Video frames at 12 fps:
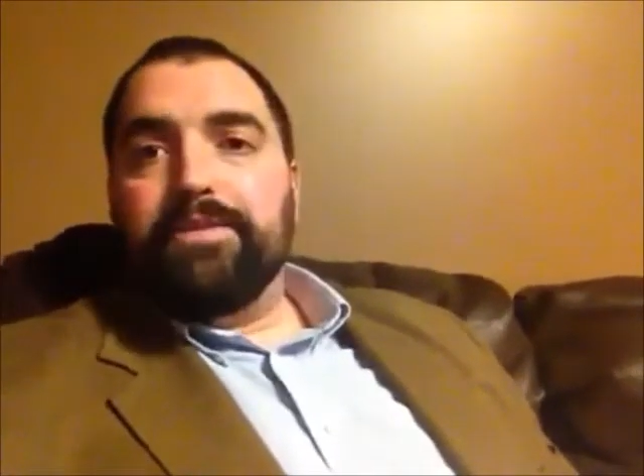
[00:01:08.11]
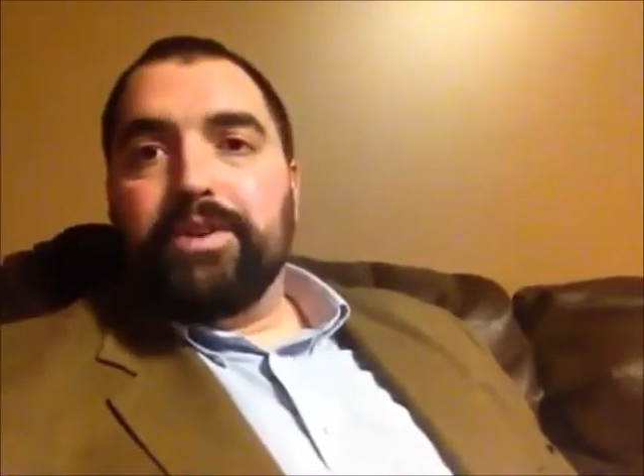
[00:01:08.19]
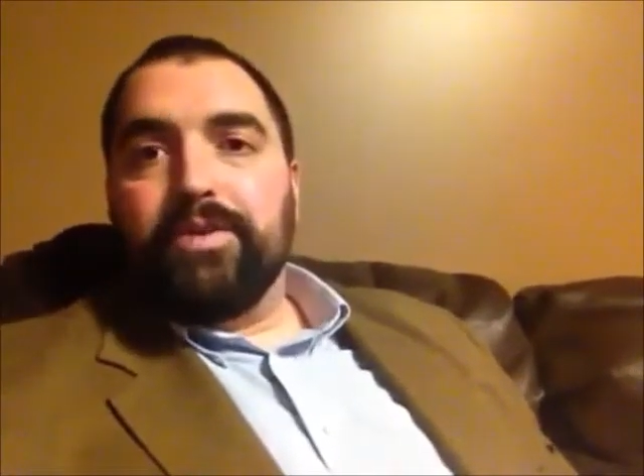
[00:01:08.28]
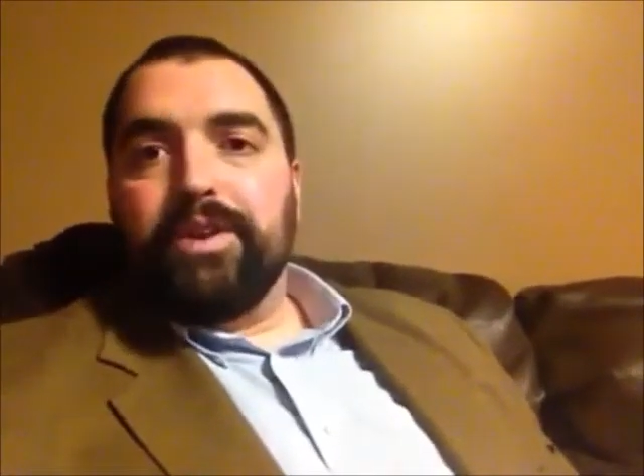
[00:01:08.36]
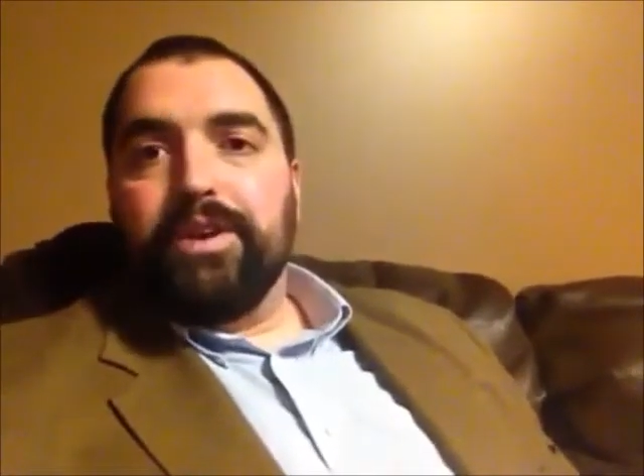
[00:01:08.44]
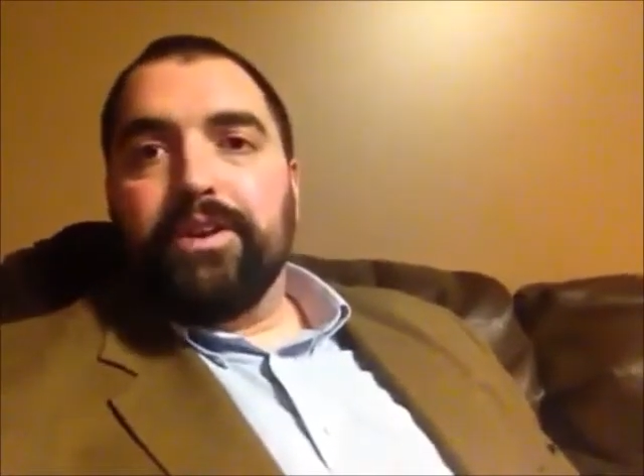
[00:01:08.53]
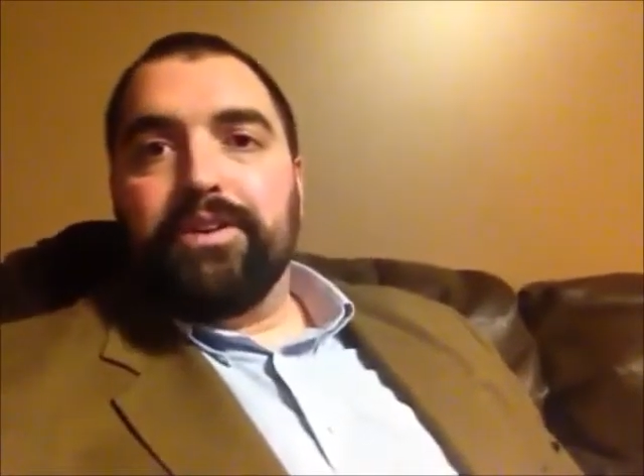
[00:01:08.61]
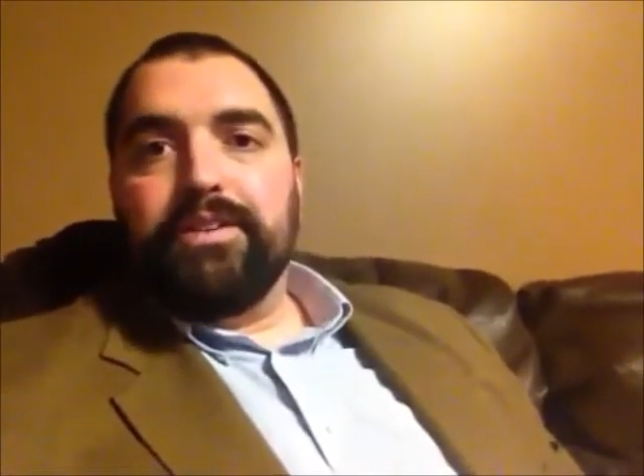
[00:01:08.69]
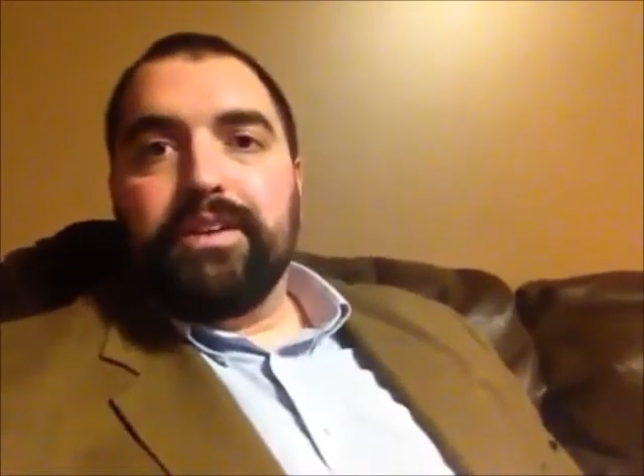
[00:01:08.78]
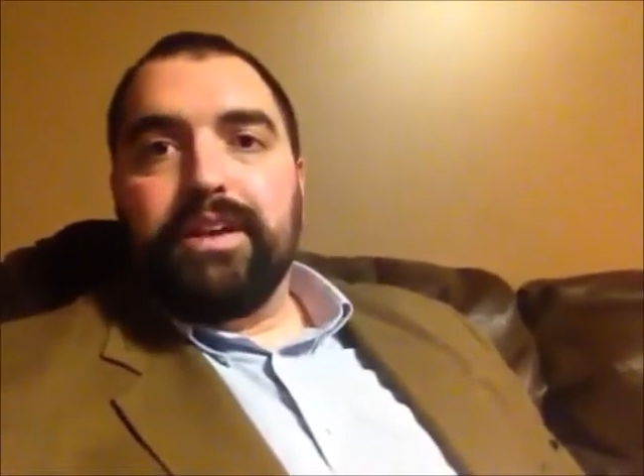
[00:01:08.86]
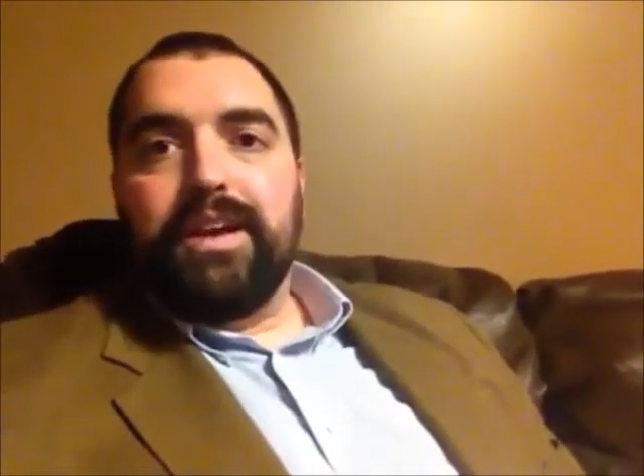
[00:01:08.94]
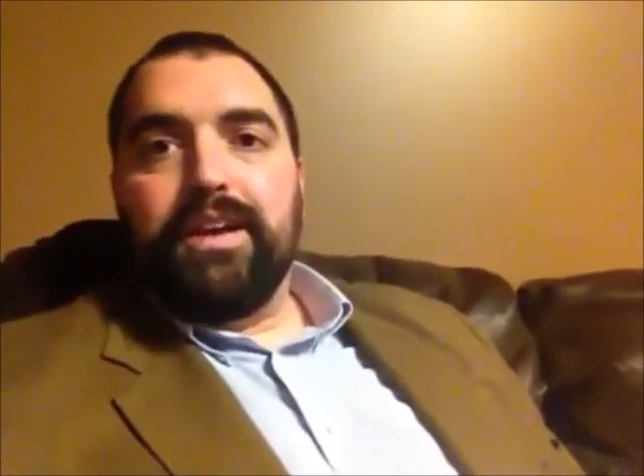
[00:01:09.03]
So we're here
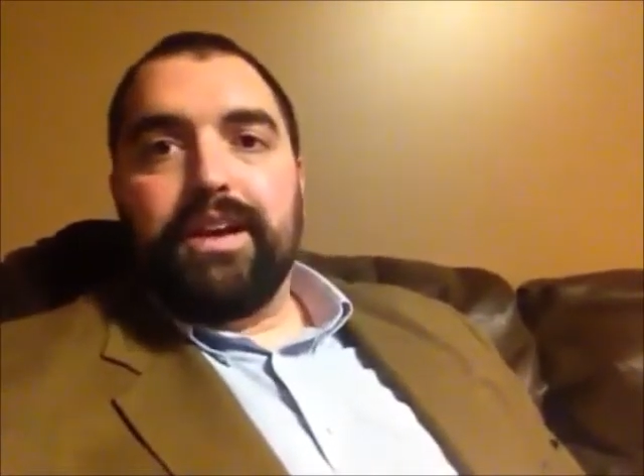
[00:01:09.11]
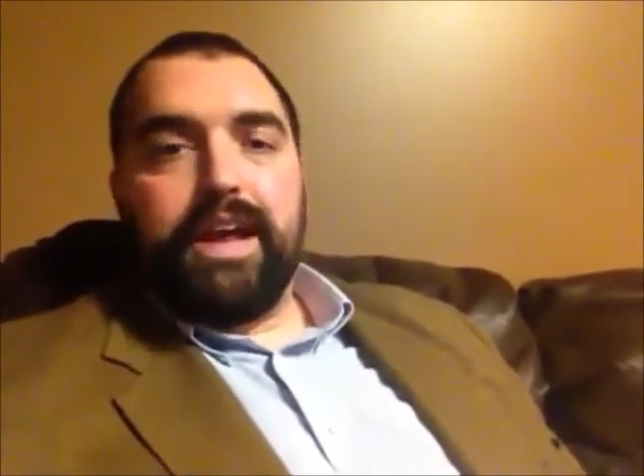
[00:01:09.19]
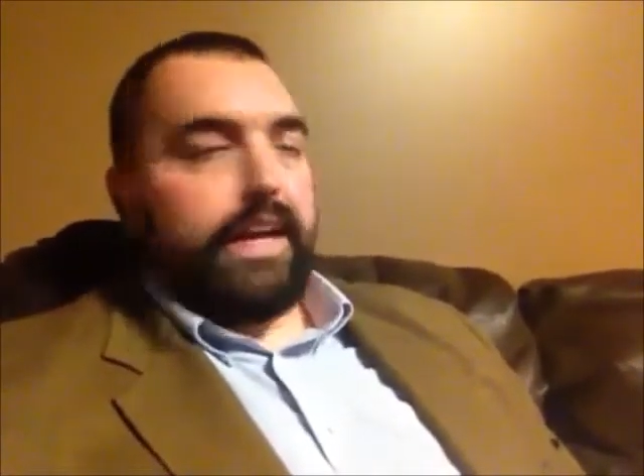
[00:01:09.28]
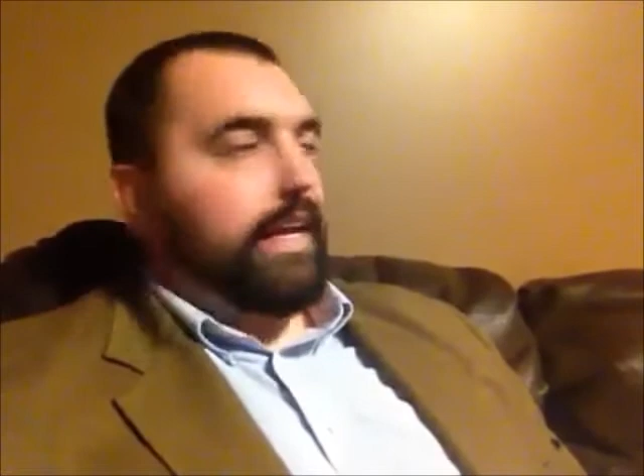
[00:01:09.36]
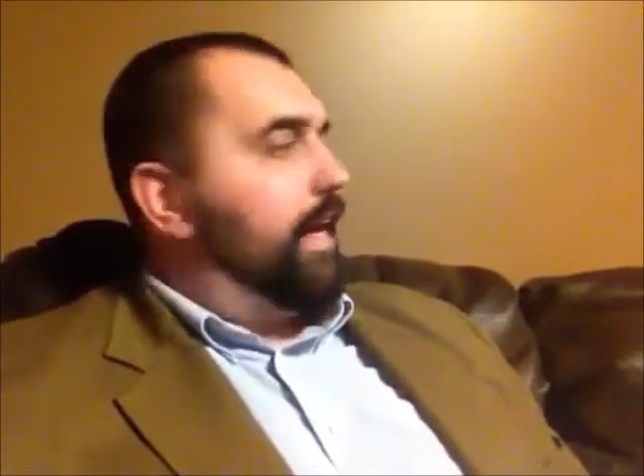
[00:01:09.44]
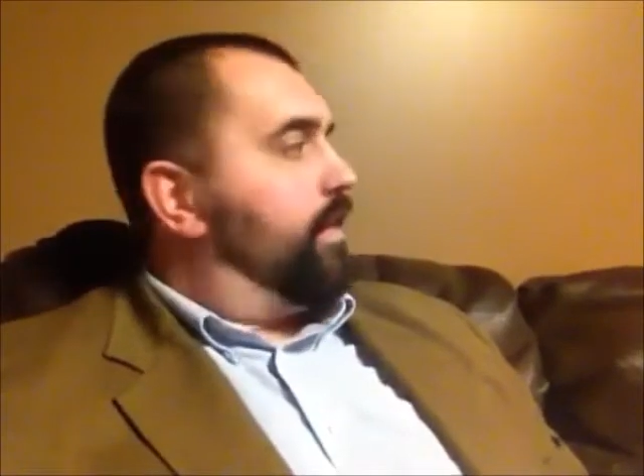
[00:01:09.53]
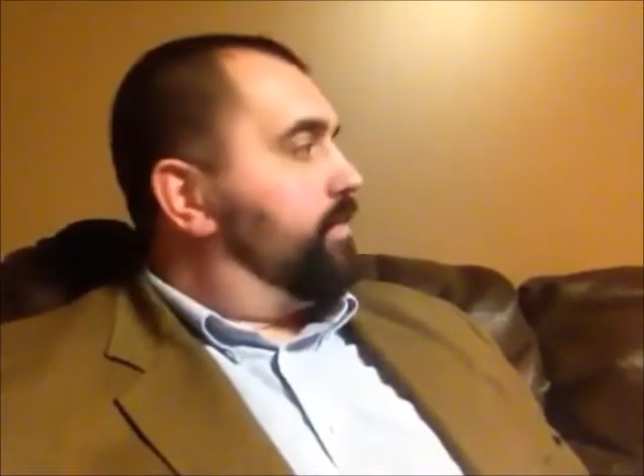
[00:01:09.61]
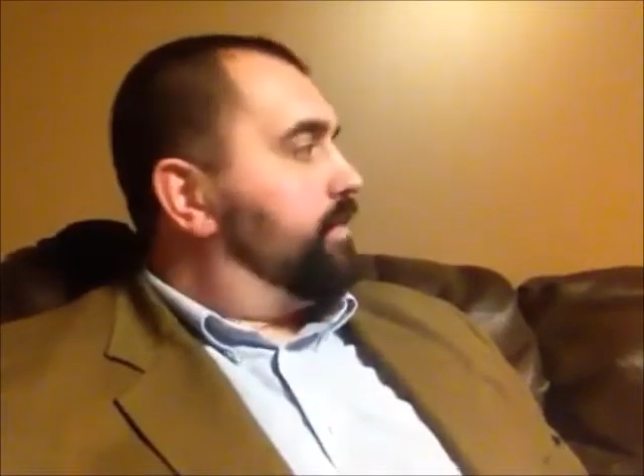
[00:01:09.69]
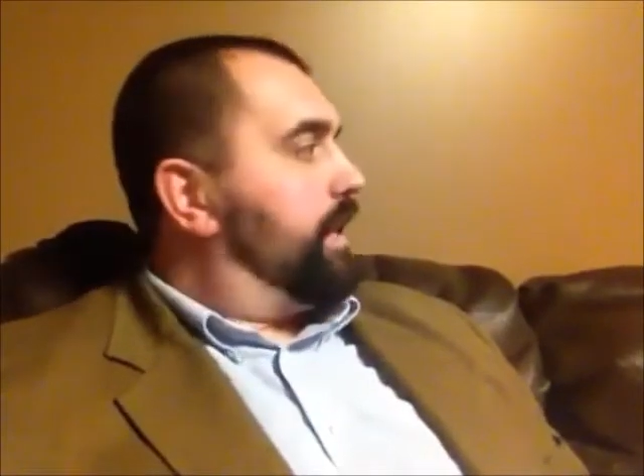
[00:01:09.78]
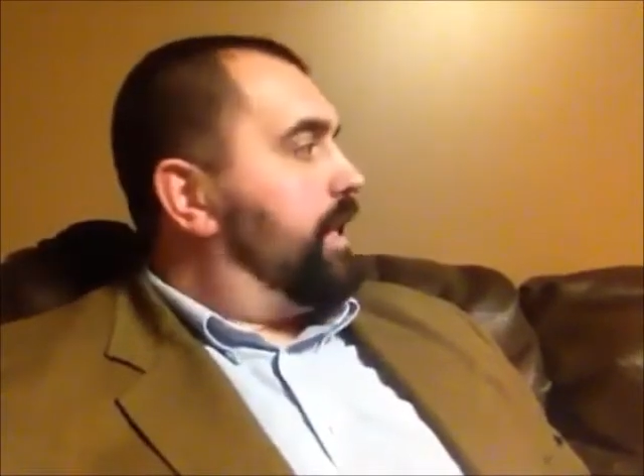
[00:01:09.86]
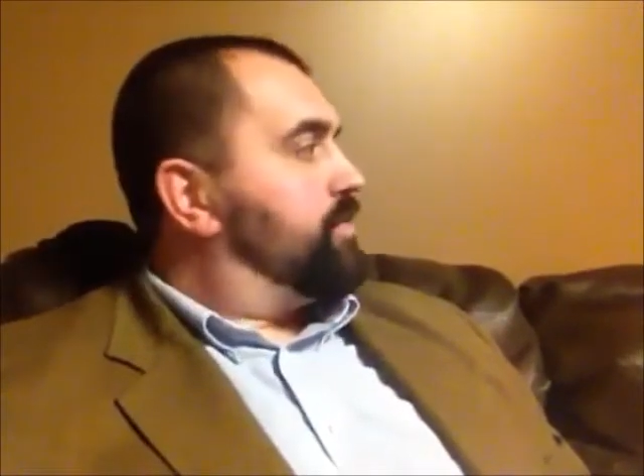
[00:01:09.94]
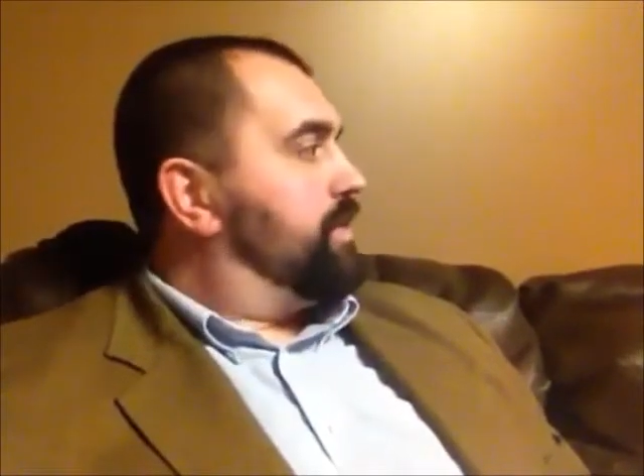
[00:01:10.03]
uh, hanging
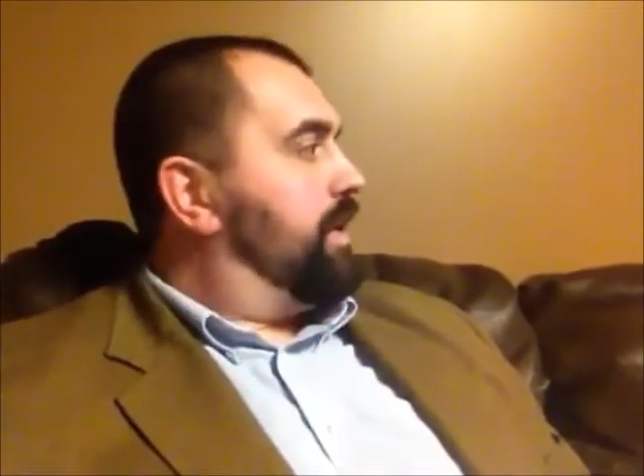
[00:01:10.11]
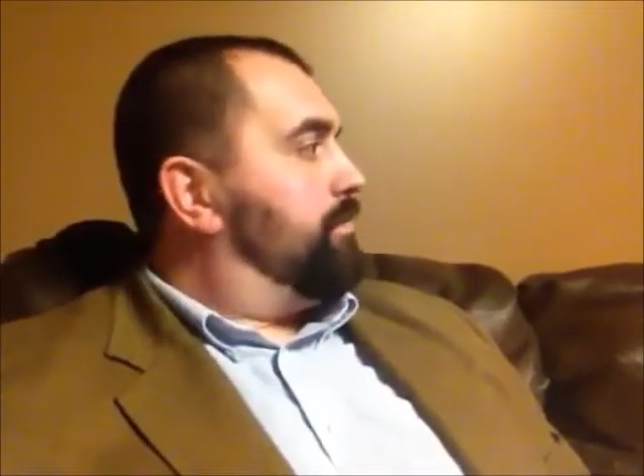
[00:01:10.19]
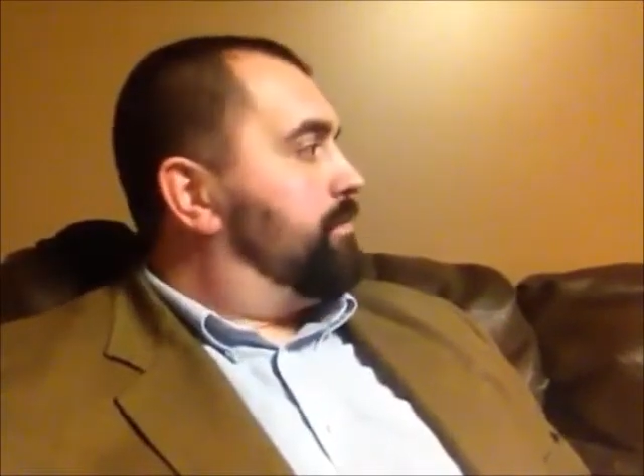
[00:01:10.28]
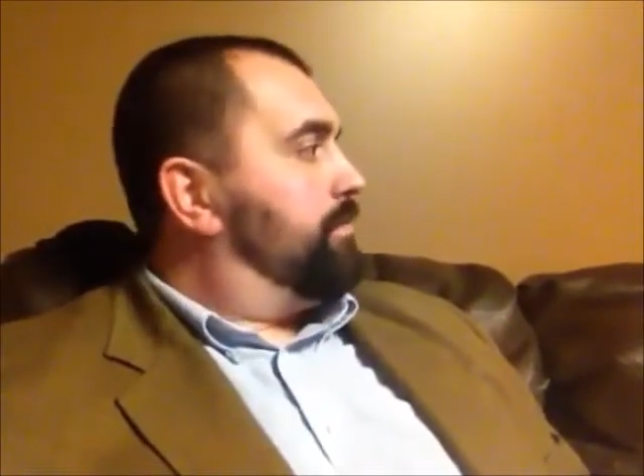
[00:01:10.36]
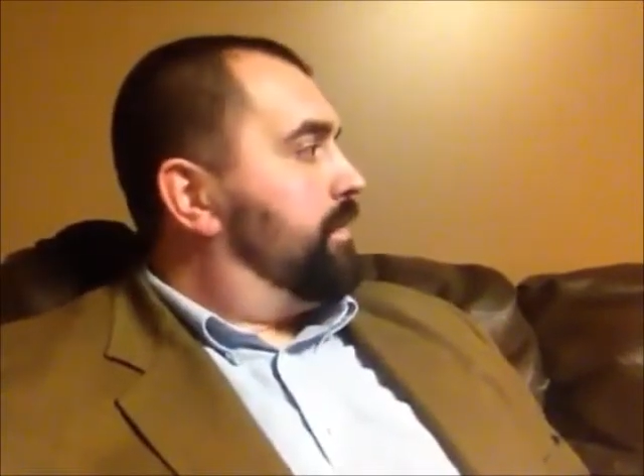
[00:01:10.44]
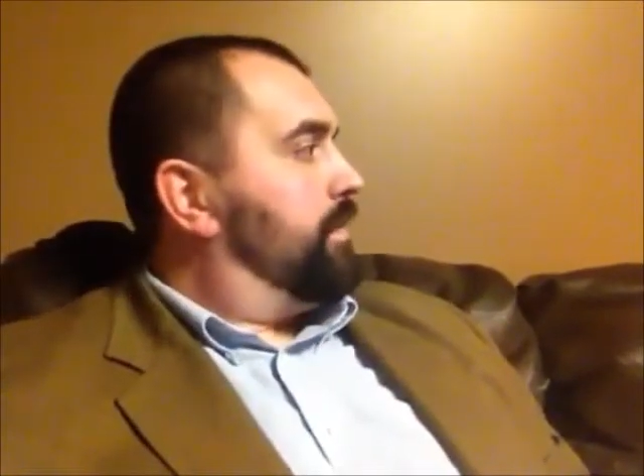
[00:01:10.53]
out, catching up,